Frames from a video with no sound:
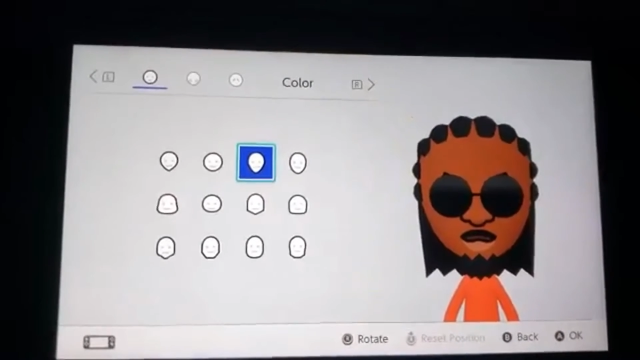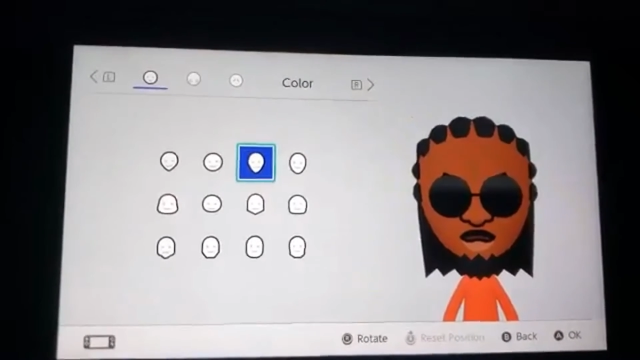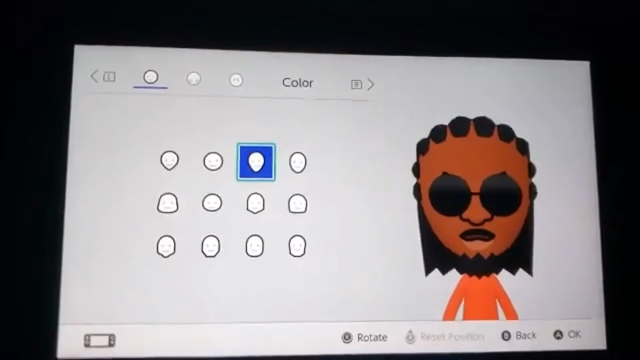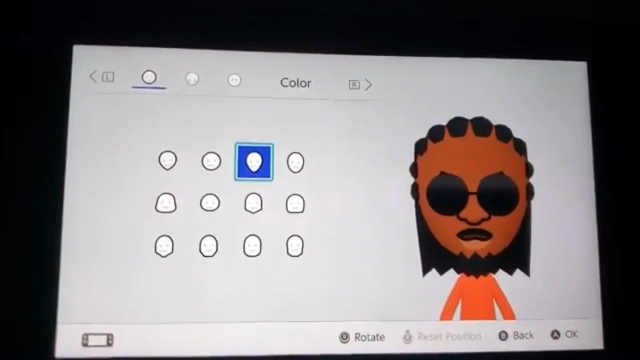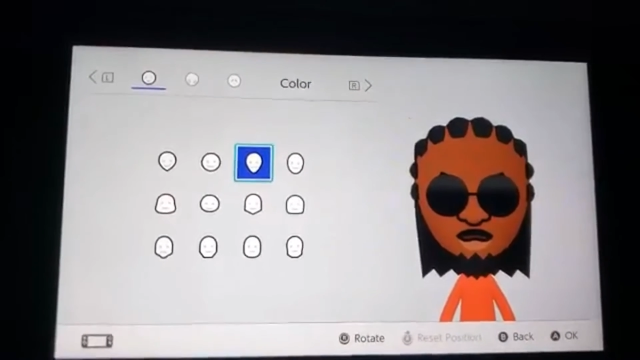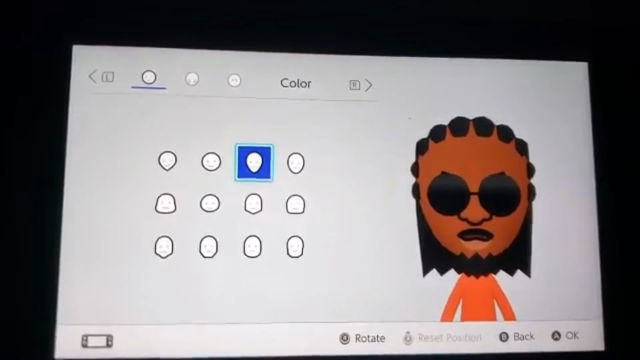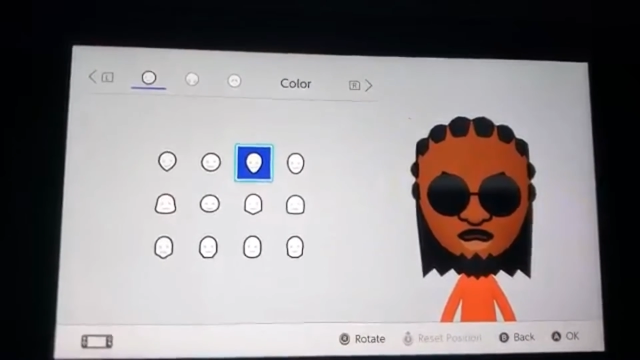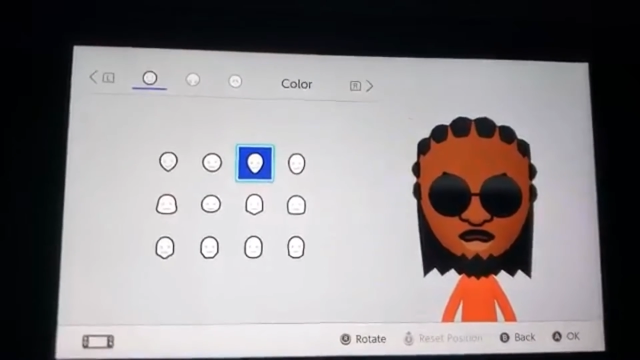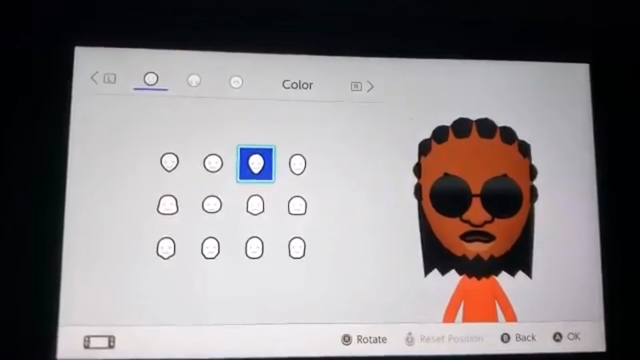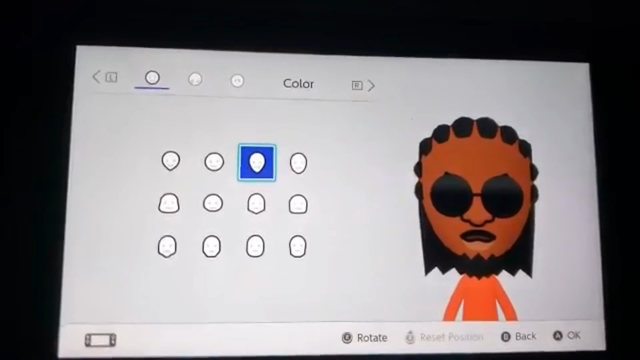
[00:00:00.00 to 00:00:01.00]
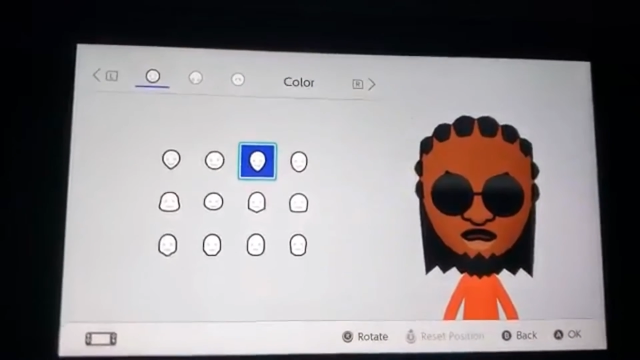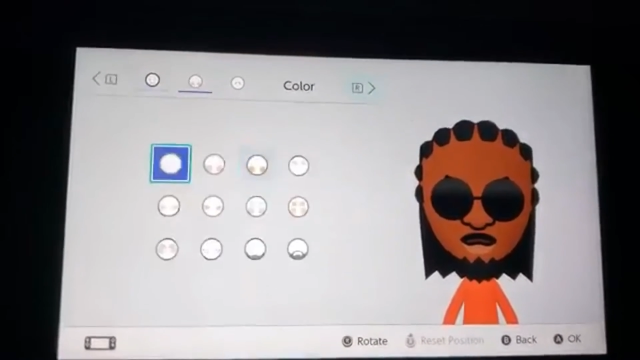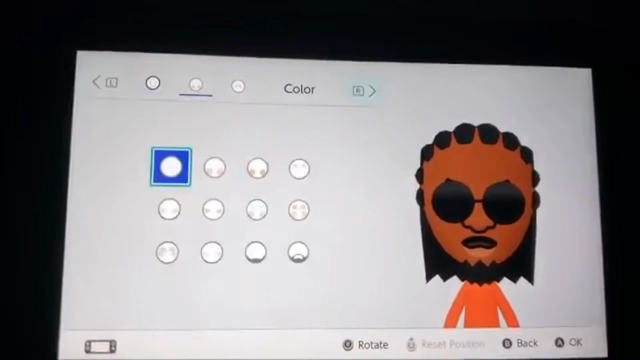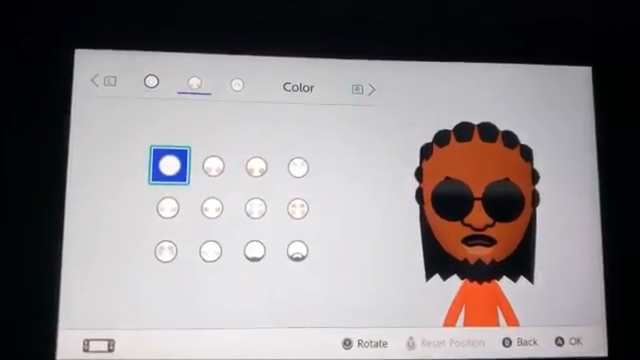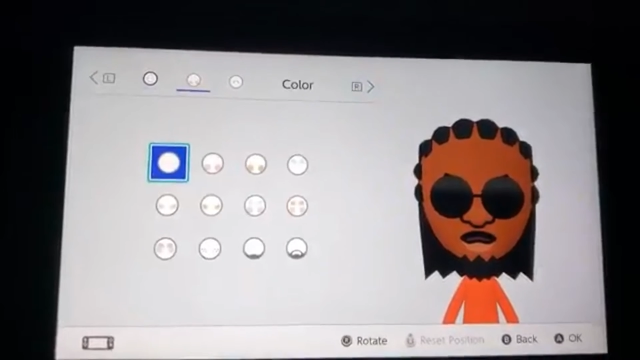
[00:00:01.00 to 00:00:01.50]
I'm gonna pick that one.
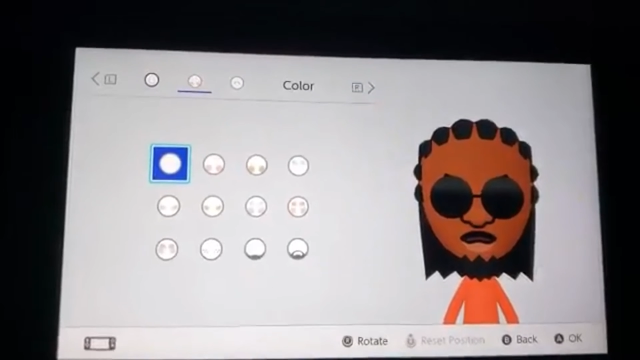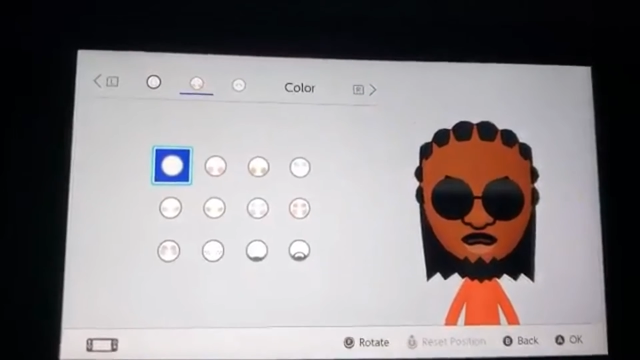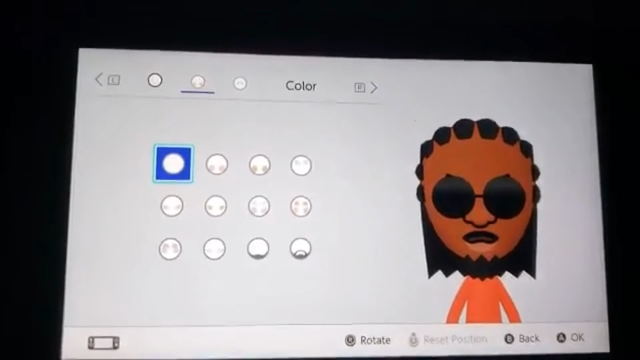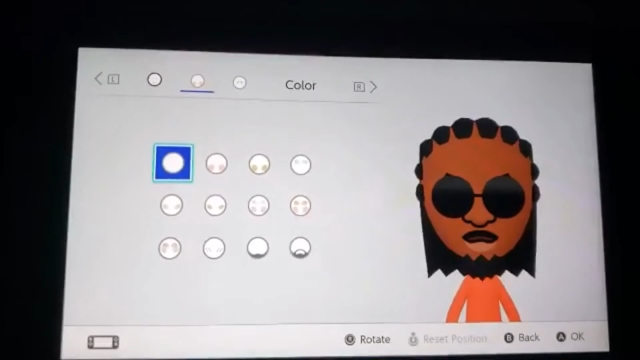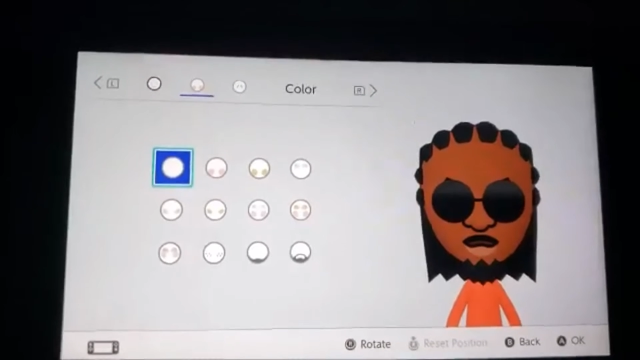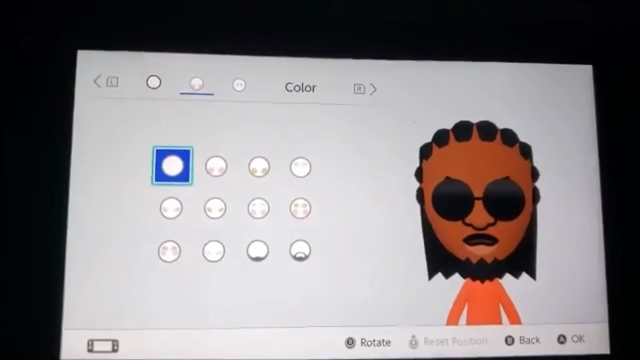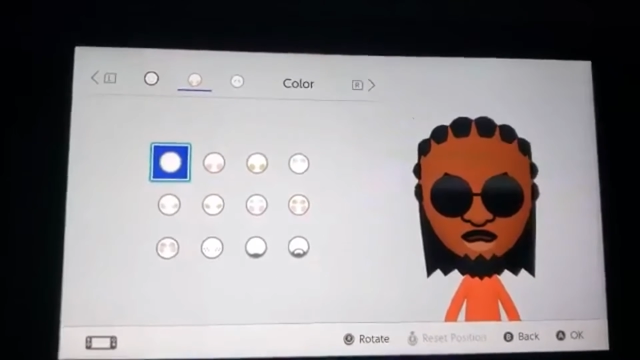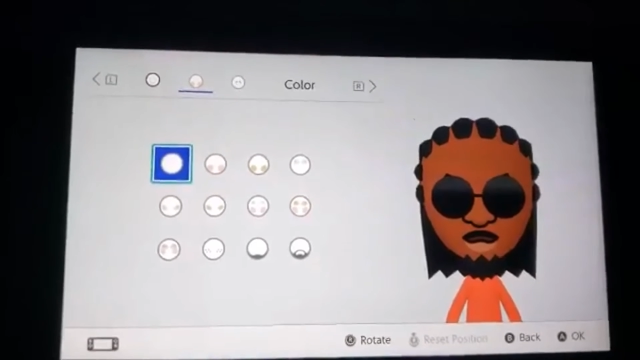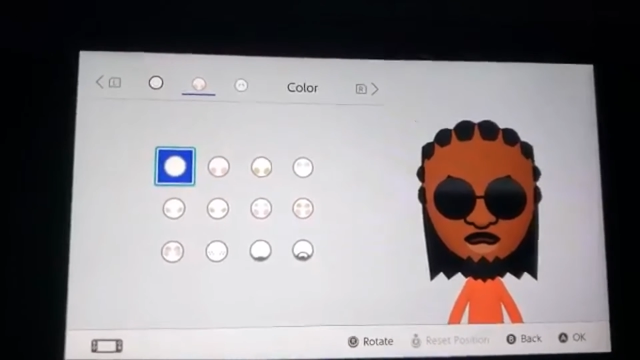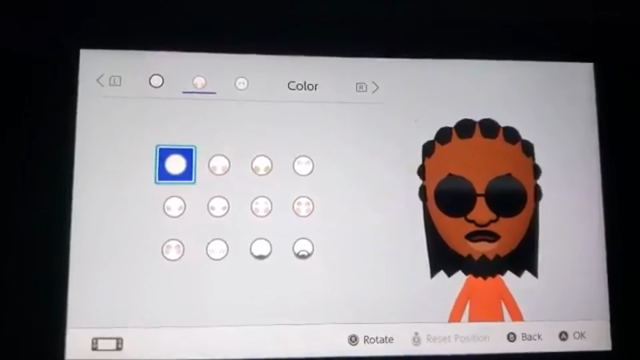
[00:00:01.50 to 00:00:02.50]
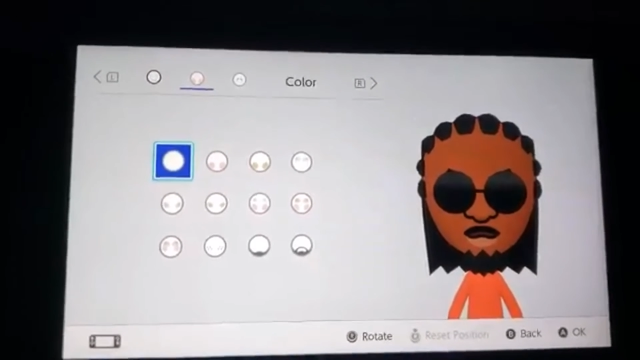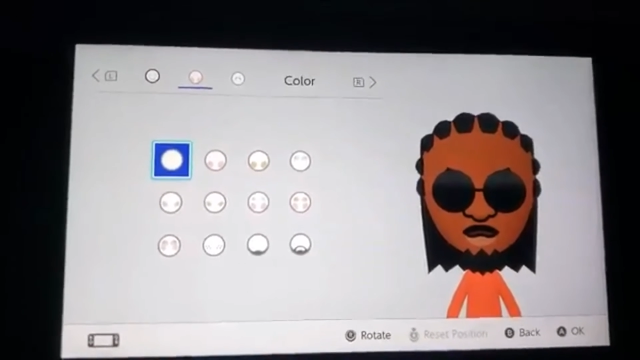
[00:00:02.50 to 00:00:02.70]
I'm gonna go pretty quick.